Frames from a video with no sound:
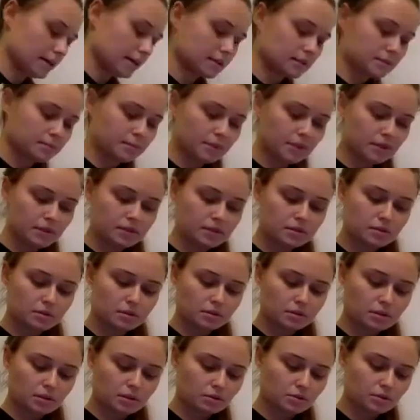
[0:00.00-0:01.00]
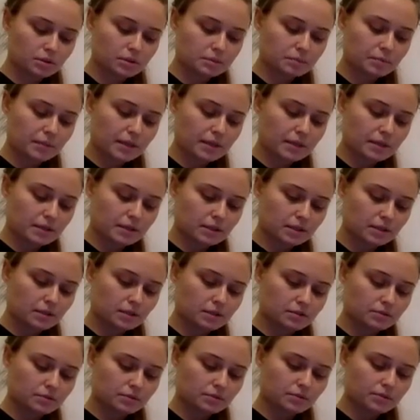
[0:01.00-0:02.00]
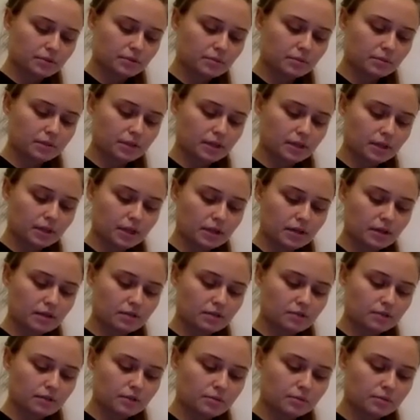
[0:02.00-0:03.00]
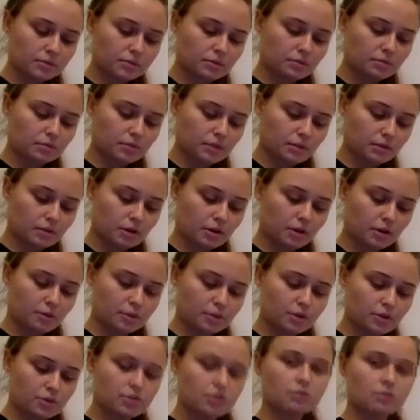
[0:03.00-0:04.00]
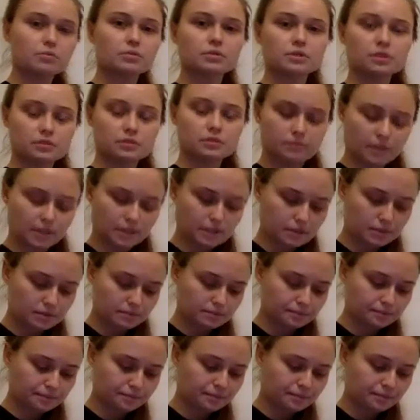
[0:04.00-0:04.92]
XB note spendings for family A and family B, how much they will invest.